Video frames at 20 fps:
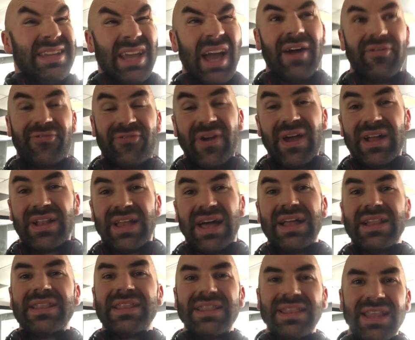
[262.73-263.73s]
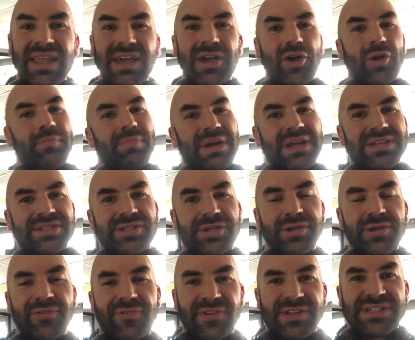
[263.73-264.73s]
I felt a little bit
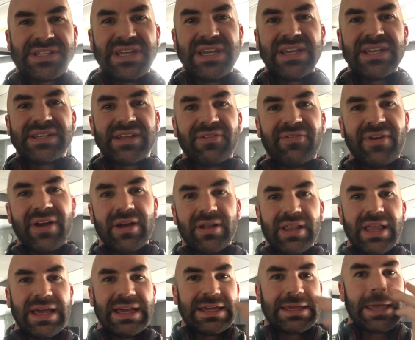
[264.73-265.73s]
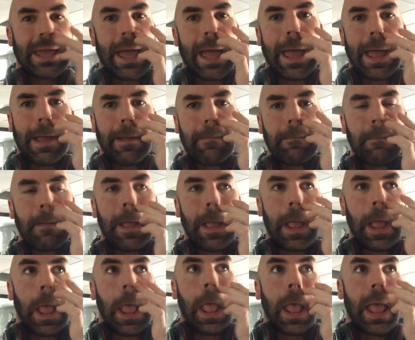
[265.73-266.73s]
too fatigued. I felt like um,
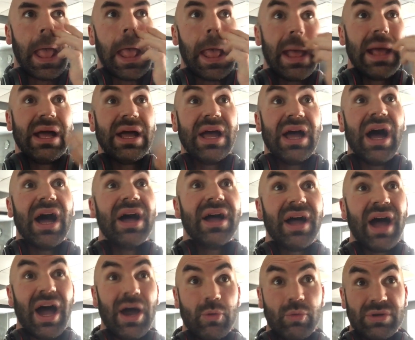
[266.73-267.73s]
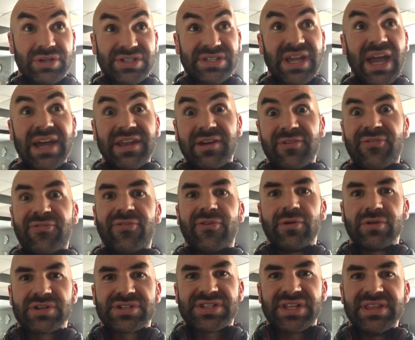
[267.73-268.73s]
I was kind of
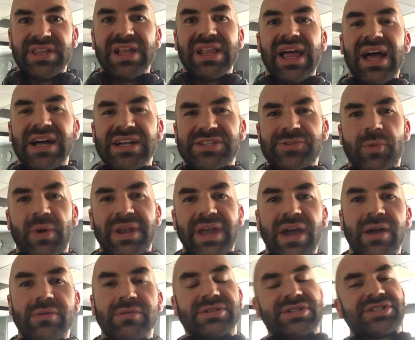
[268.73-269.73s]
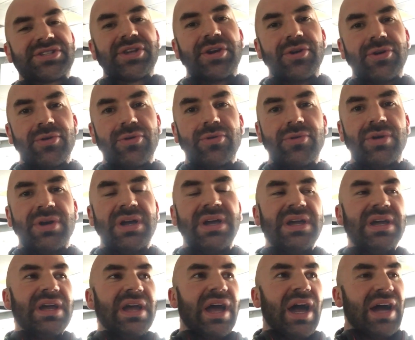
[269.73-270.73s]
forcing the last one out. So
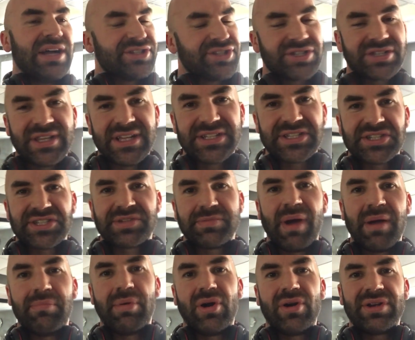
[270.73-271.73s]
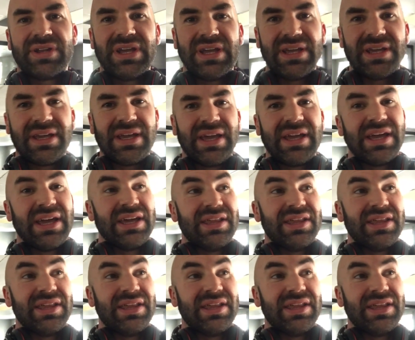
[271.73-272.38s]
I just listened to my body.